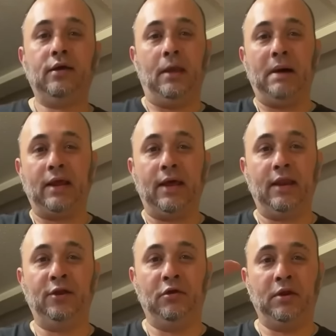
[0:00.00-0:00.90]
I'm about to add
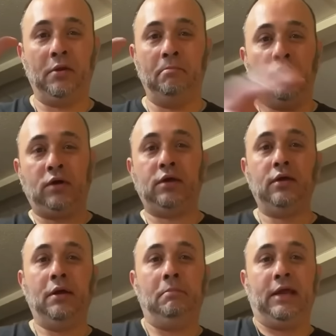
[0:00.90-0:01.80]
a little bit of milk.
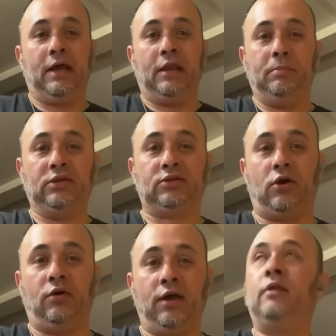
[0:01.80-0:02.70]
I'm about to add a little bit of
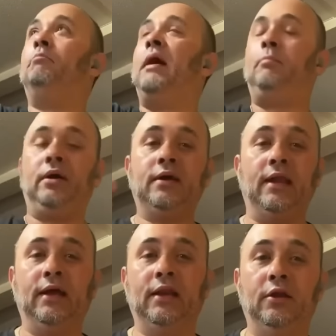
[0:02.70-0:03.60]
salt and pepper. Can
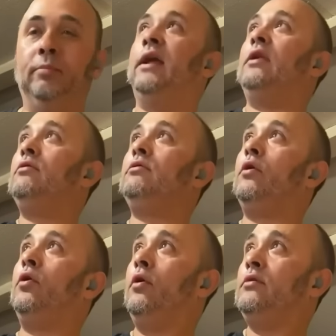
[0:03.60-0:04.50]
I get a little bit of that
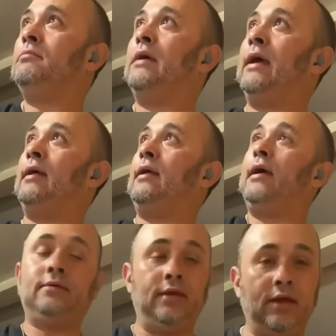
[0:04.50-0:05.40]
Dukes,
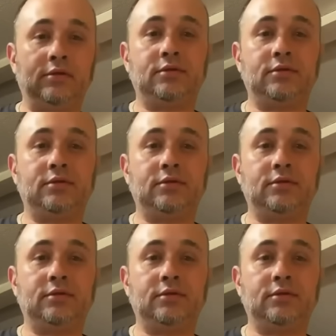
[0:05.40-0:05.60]
man? Yes,